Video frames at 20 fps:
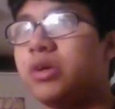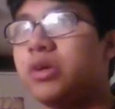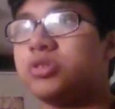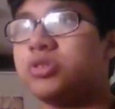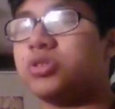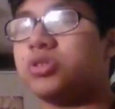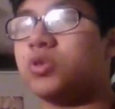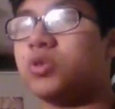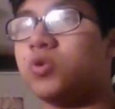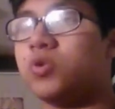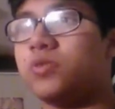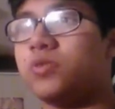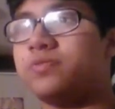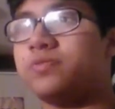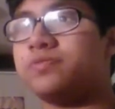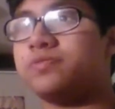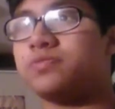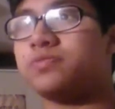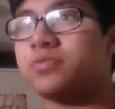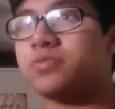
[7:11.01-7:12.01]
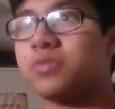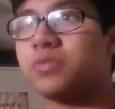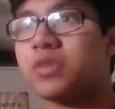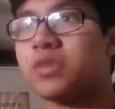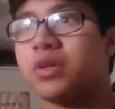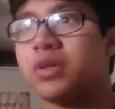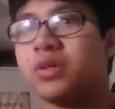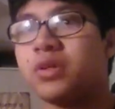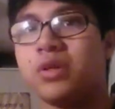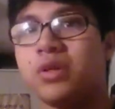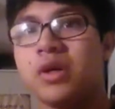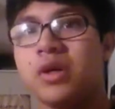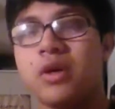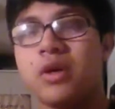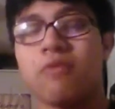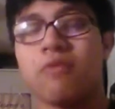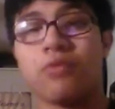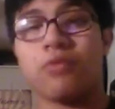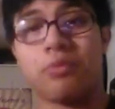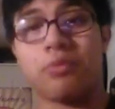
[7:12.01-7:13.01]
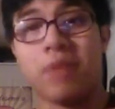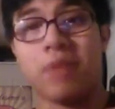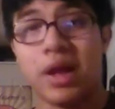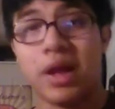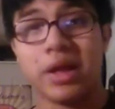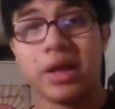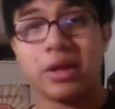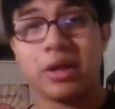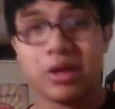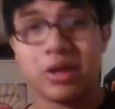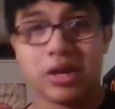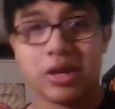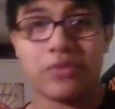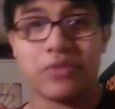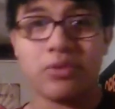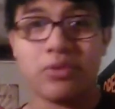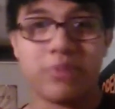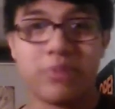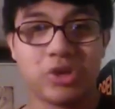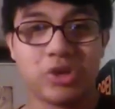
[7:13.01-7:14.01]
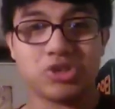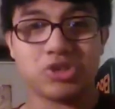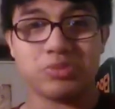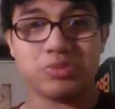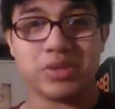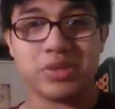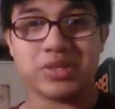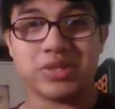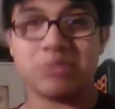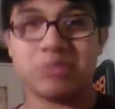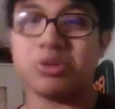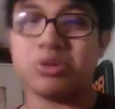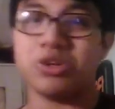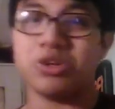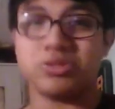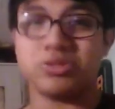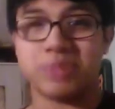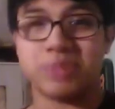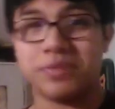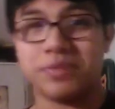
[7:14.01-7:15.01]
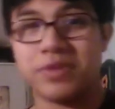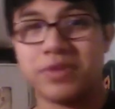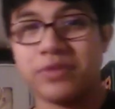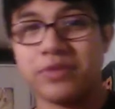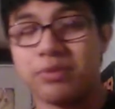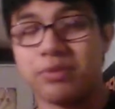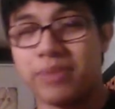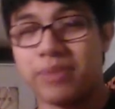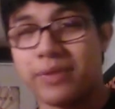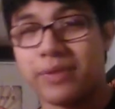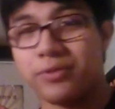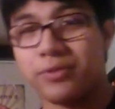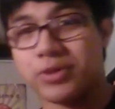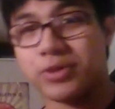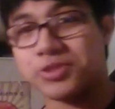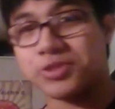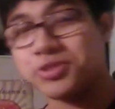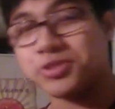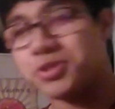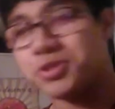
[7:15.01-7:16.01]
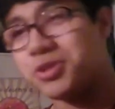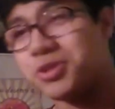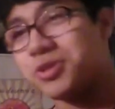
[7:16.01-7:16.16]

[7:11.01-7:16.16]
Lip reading: So for my level of measurement, I'm going to use my favorite beverage.